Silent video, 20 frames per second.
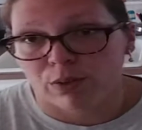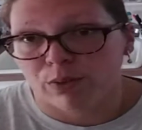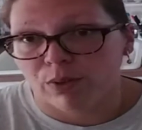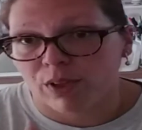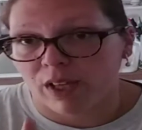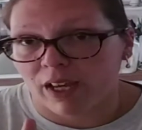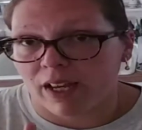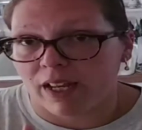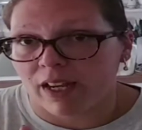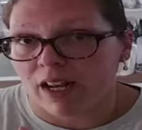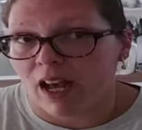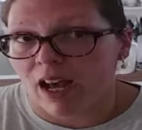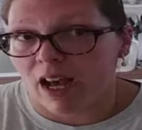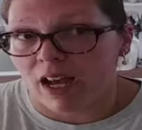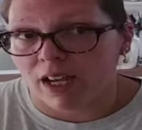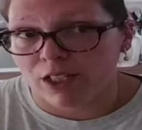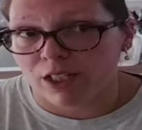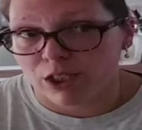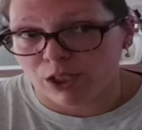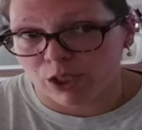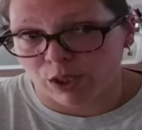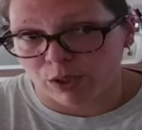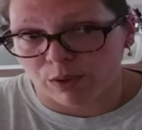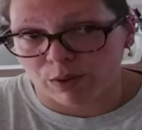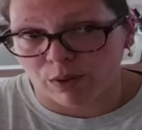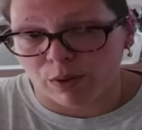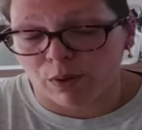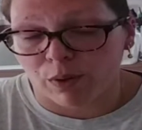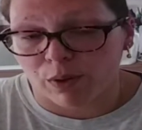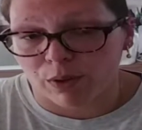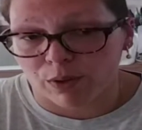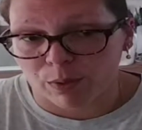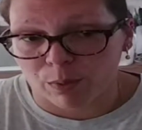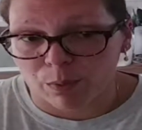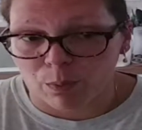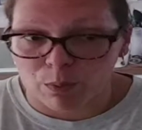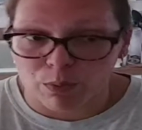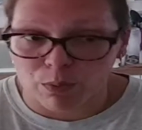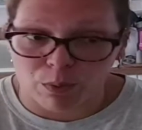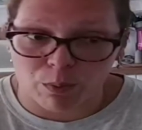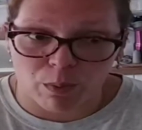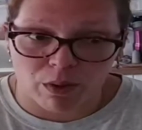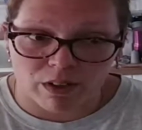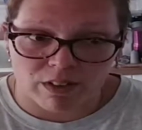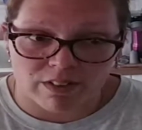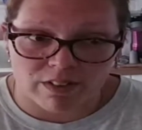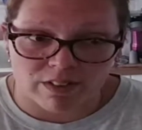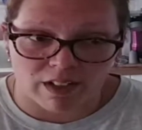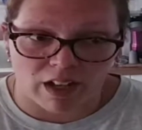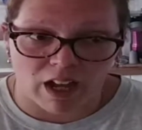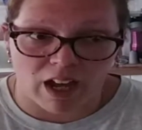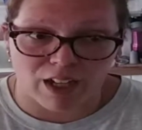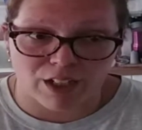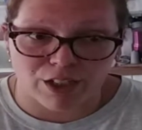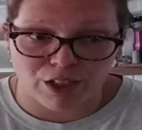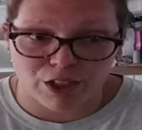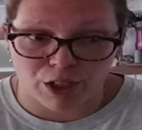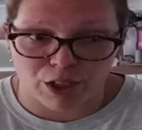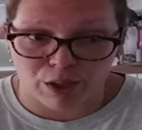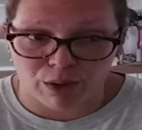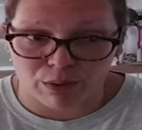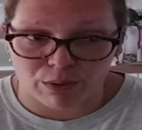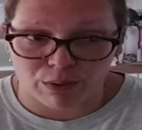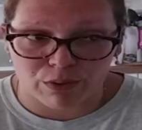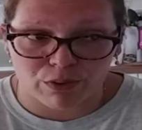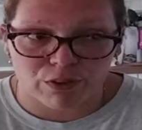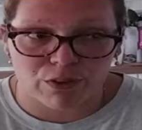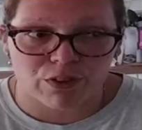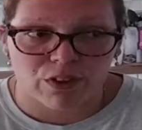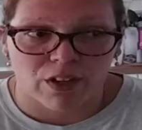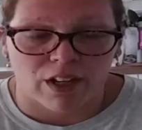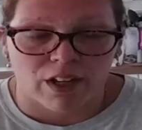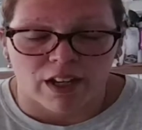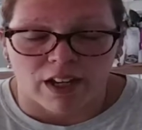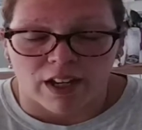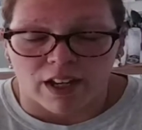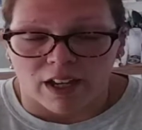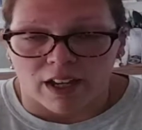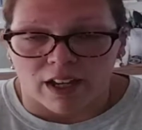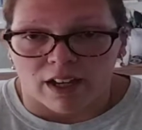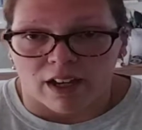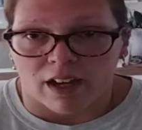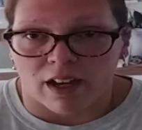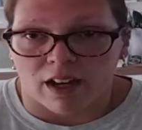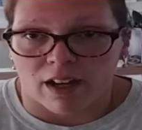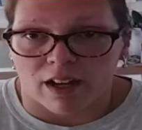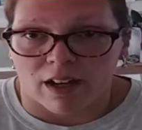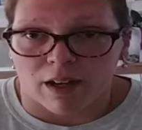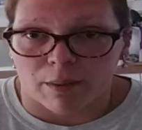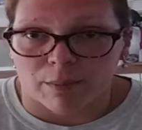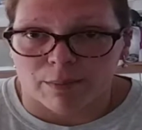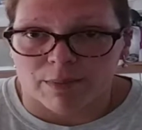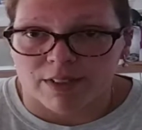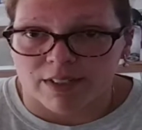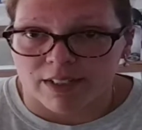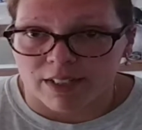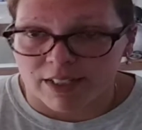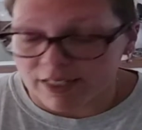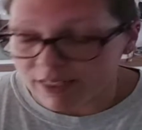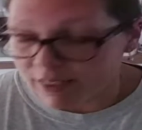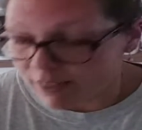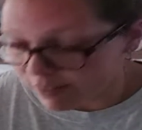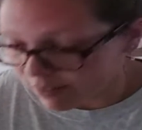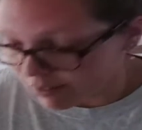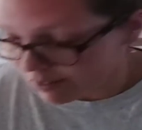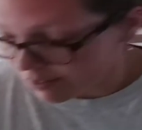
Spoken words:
that I chose, or the ones that I chose to get.